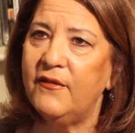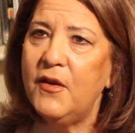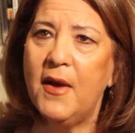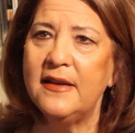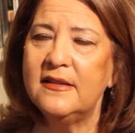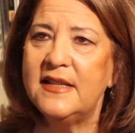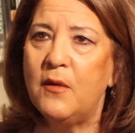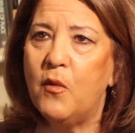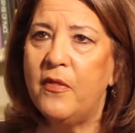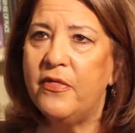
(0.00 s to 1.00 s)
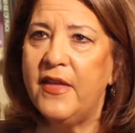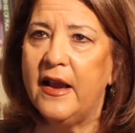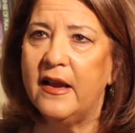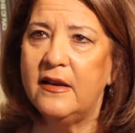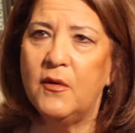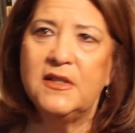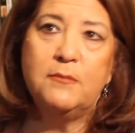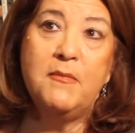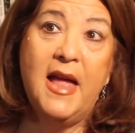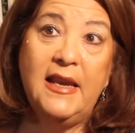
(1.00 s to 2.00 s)
if you had to say one thing, I know it's
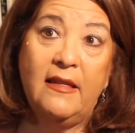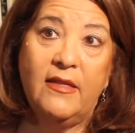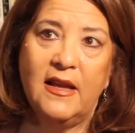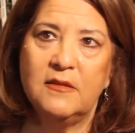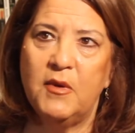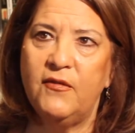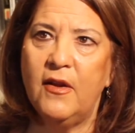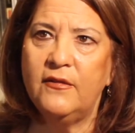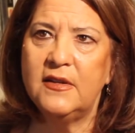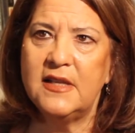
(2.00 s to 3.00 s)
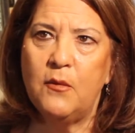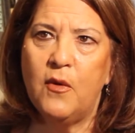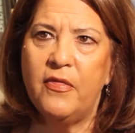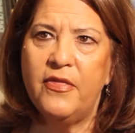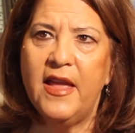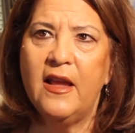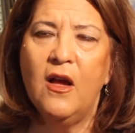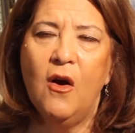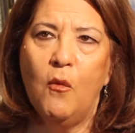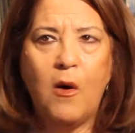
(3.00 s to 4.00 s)
many things, but if you had to say one thing,
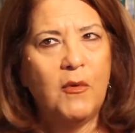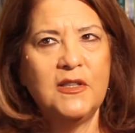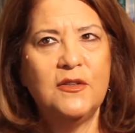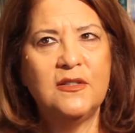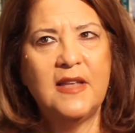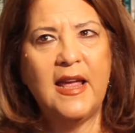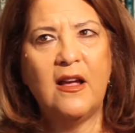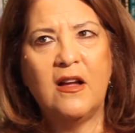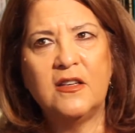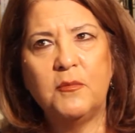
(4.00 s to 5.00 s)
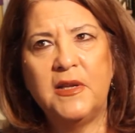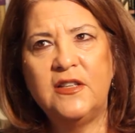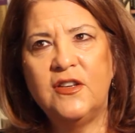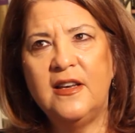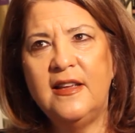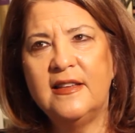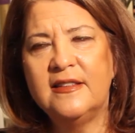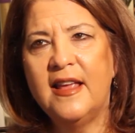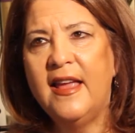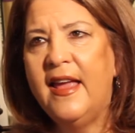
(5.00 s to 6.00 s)
what would you say contemplation is?
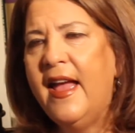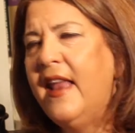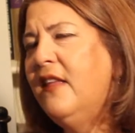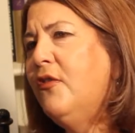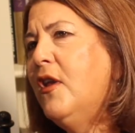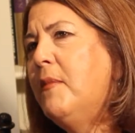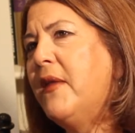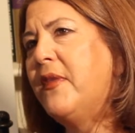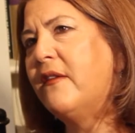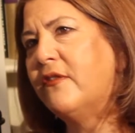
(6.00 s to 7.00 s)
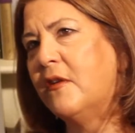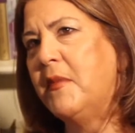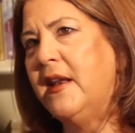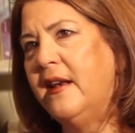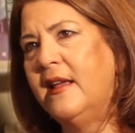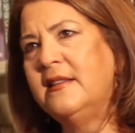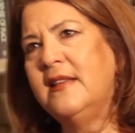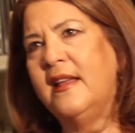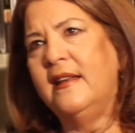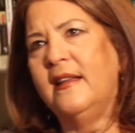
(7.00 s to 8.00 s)
And I thought about that for a minute, and I
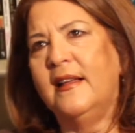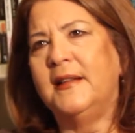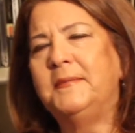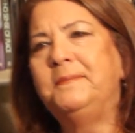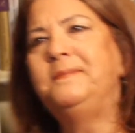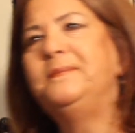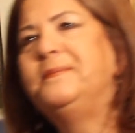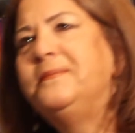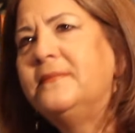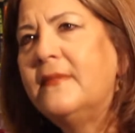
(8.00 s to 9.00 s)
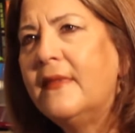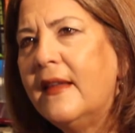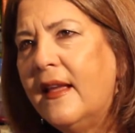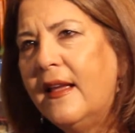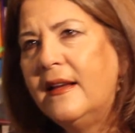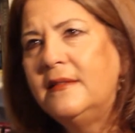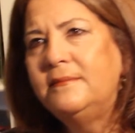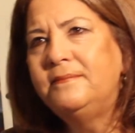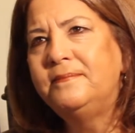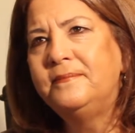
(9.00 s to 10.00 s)
said, hmm,
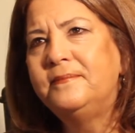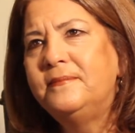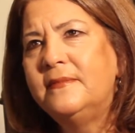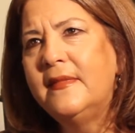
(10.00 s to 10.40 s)
hmm,